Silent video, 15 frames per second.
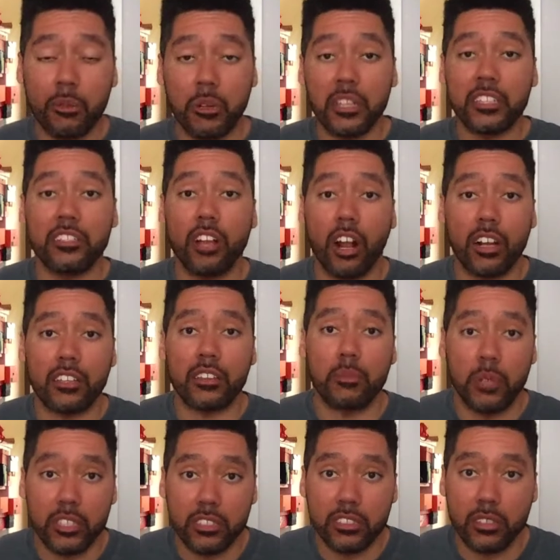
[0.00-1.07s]
really target the
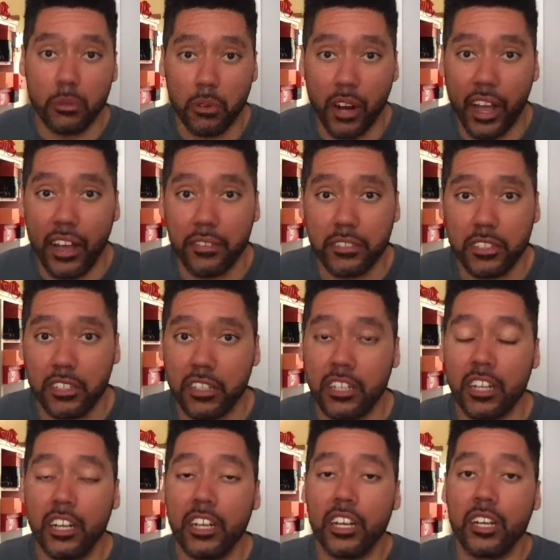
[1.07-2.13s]
muscles that we're after,
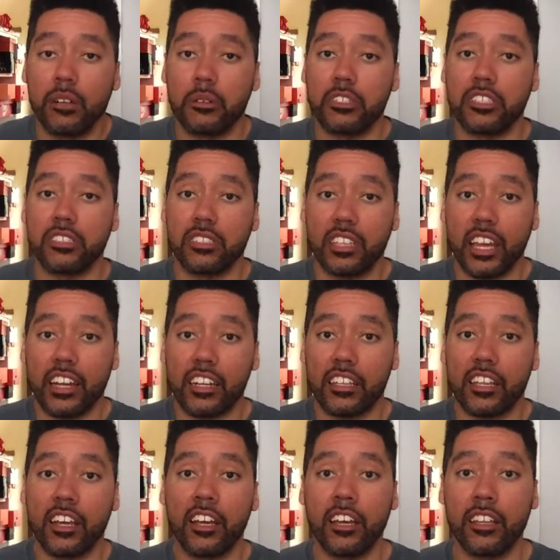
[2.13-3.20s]
which is
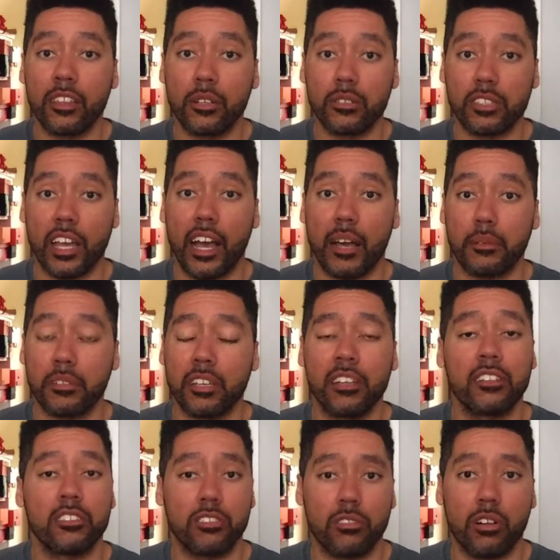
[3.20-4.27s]
getting those abs
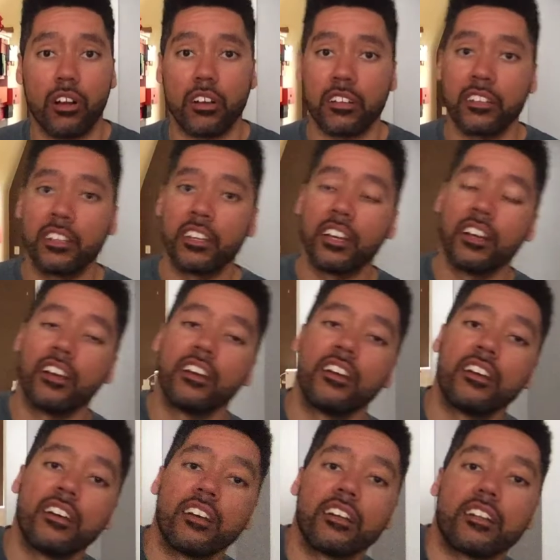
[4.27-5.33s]
strong.
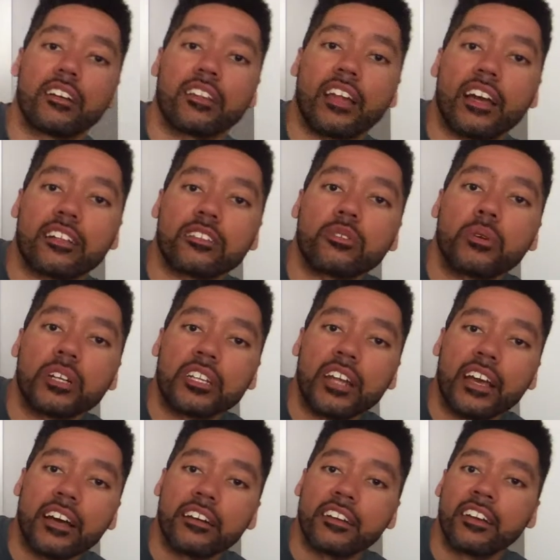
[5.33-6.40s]
Look at that, 20
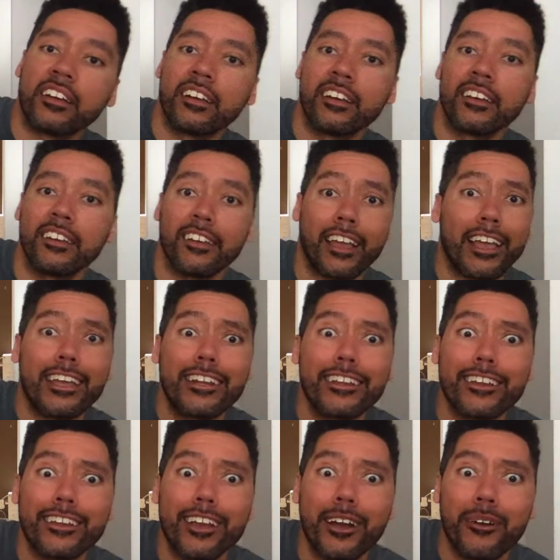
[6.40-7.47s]
down, 80
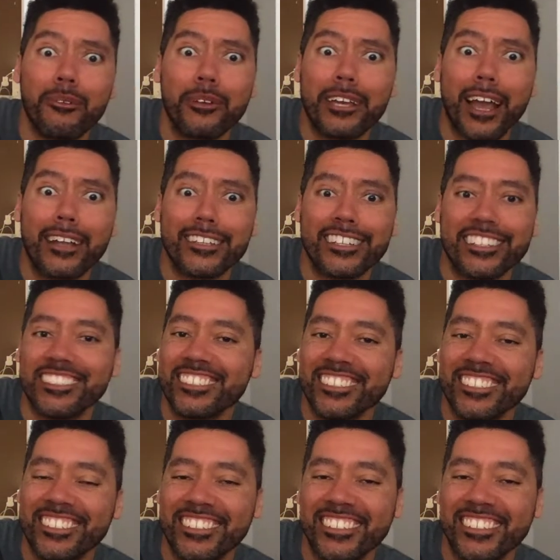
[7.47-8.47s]
to go. We got this.